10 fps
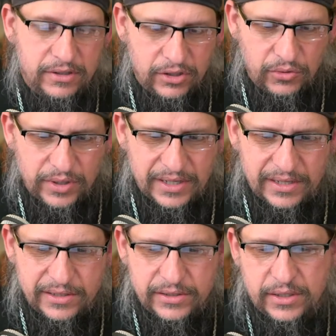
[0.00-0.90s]

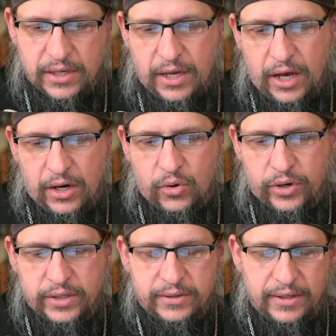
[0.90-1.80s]
degrees,
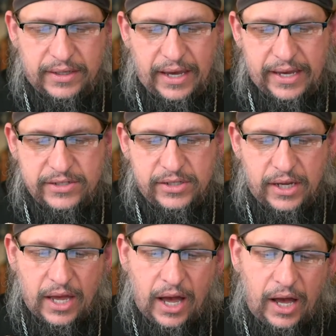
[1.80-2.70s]
according to the case,